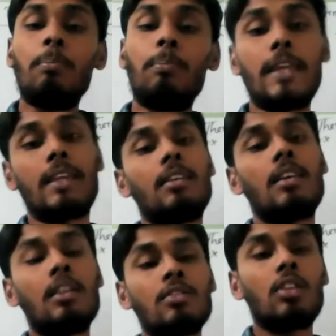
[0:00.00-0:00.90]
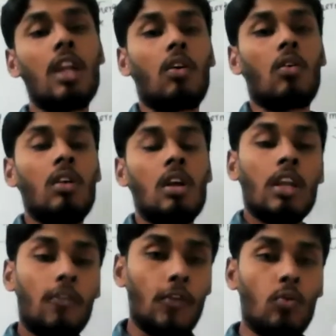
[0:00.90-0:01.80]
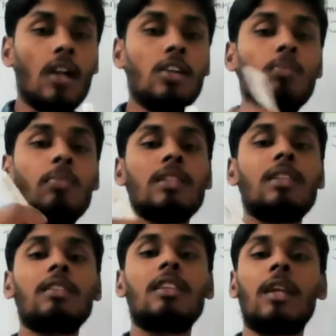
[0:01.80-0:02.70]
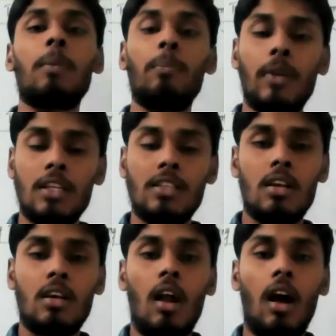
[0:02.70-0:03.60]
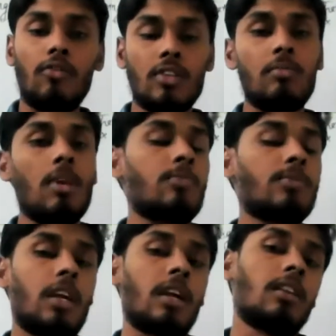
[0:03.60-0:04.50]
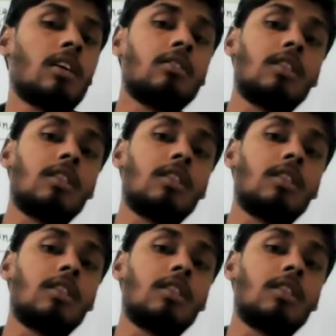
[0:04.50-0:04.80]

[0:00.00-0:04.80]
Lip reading: B. So now, if you want to measure the temperature of some object,